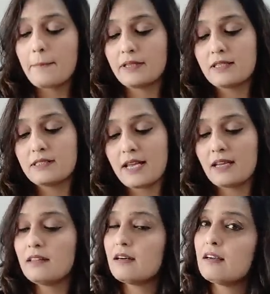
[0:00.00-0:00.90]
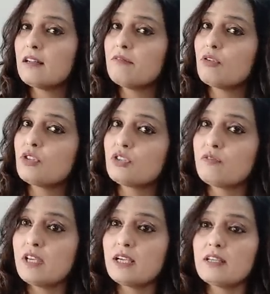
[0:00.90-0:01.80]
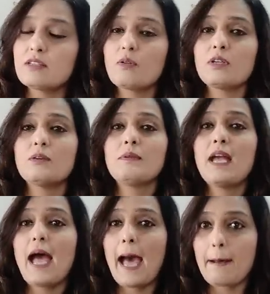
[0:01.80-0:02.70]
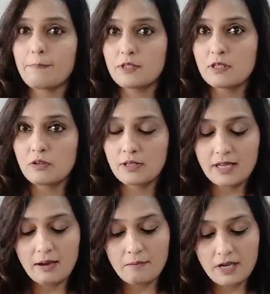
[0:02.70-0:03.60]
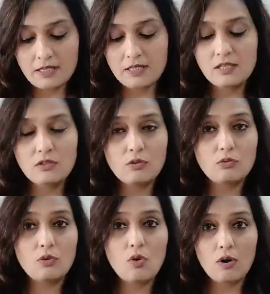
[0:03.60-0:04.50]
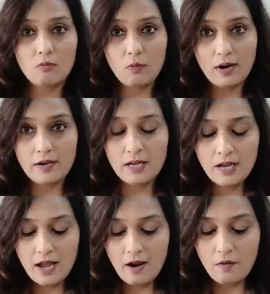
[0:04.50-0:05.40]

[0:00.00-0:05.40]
but the second, third, and fourth week is going to be absolutely amazing. So do not worry.